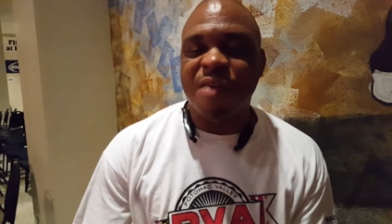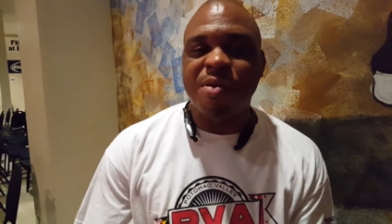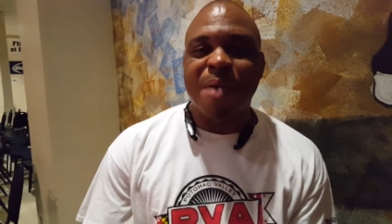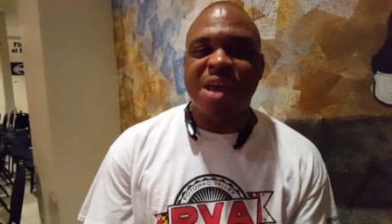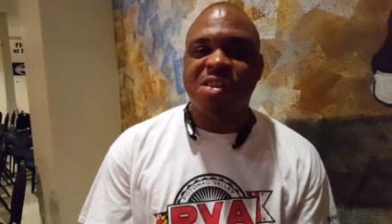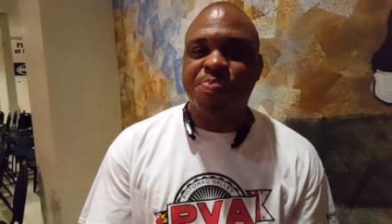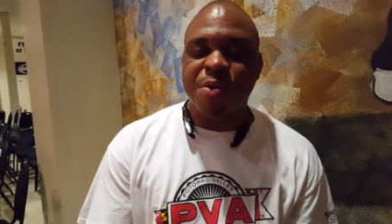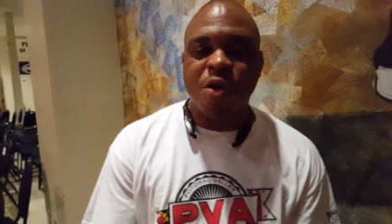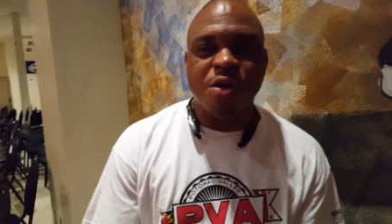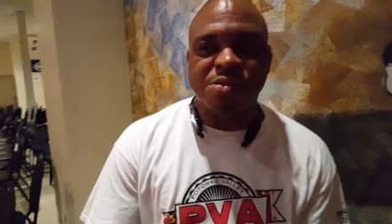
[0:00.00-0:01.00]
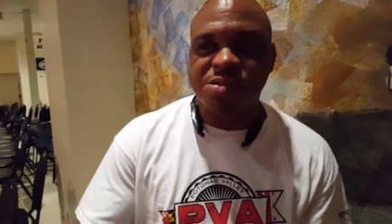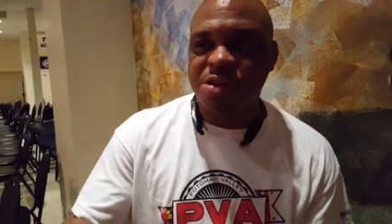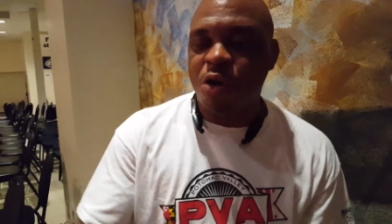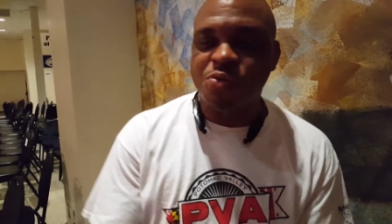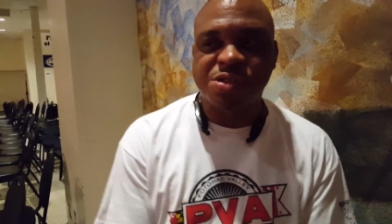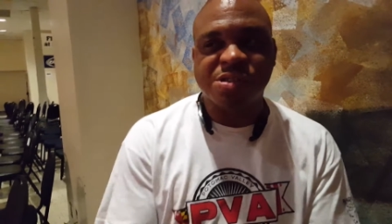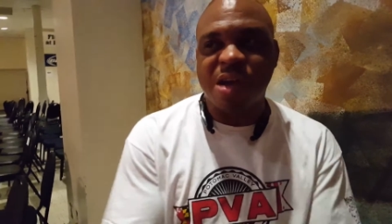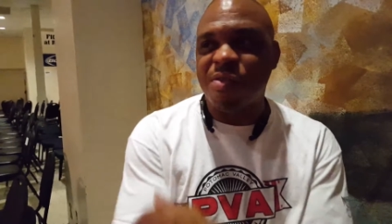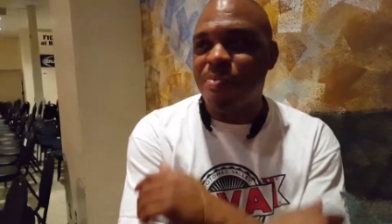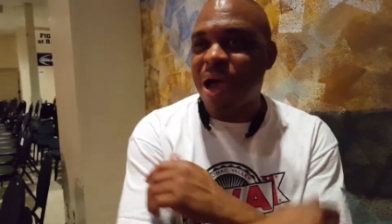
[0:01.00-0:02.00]
everybody's parents, coaches,
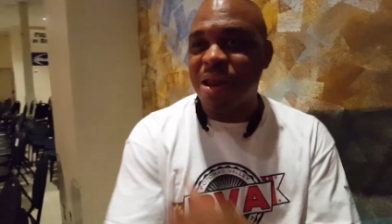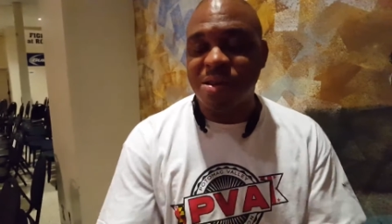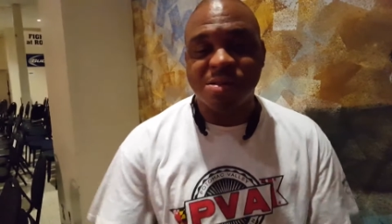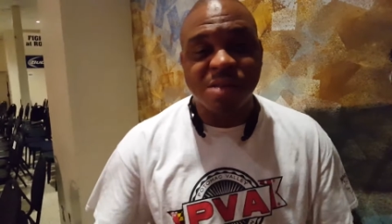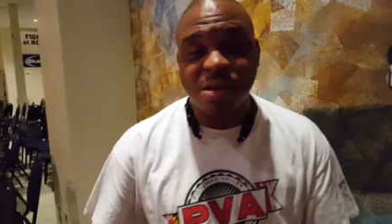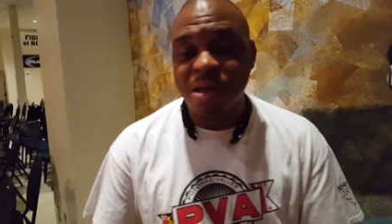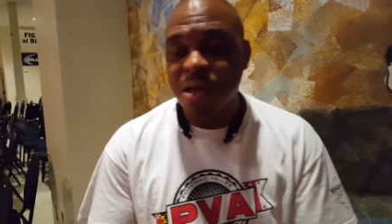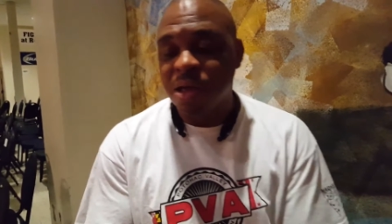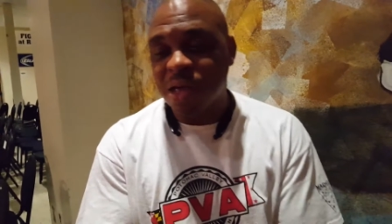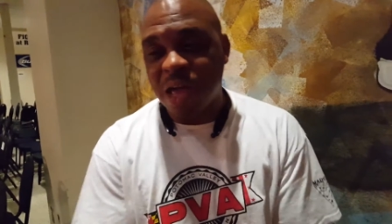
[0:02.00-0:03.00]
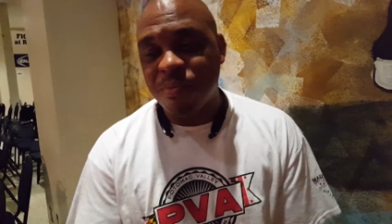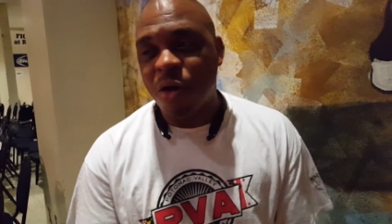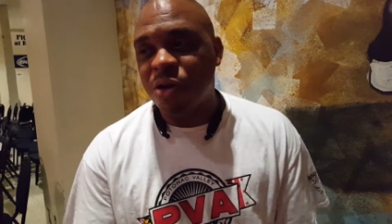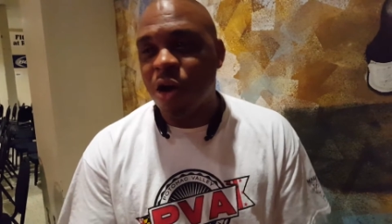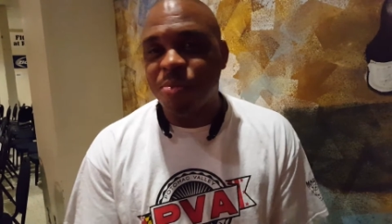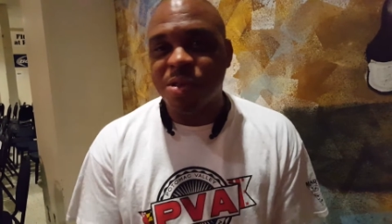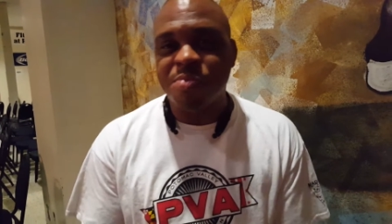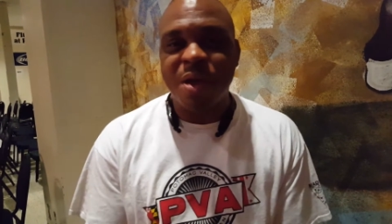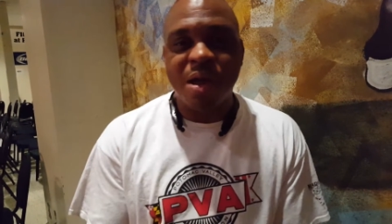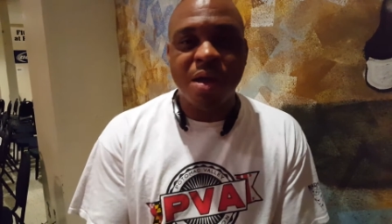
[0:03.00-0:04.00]
everybody that uh, came out and helped
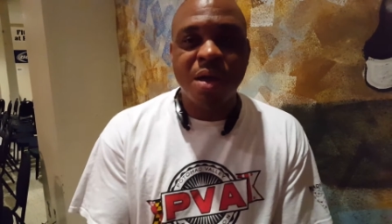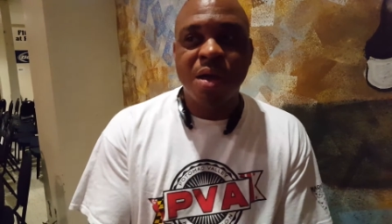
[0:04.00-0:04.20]
us, man.